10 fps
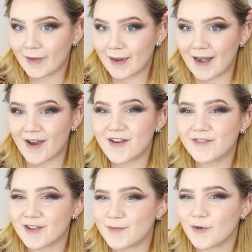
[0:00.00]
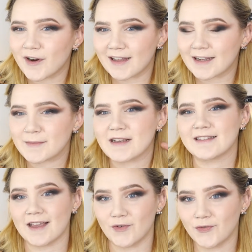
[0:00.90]
Now I feel more like
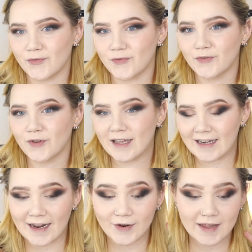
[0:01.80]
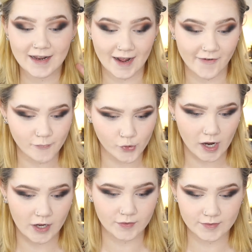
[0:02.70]
myself, now that I have
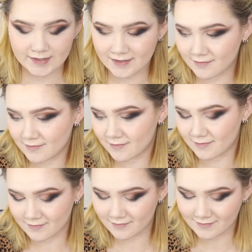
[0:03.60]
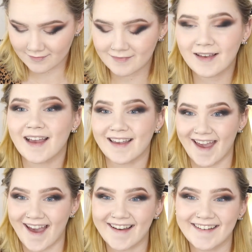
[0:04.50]
brows.
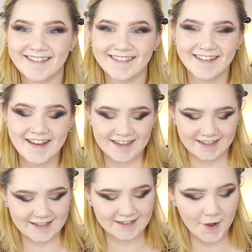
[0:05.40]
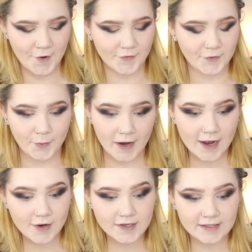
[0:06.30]
Yeah. So for
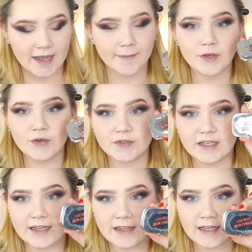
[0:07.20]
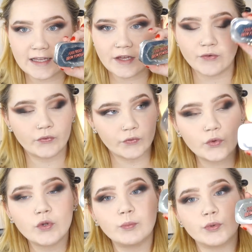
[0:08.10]
brows, I'm using the
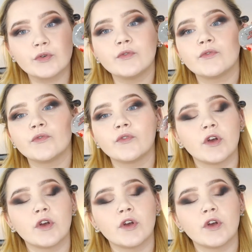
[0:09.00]
Foolproof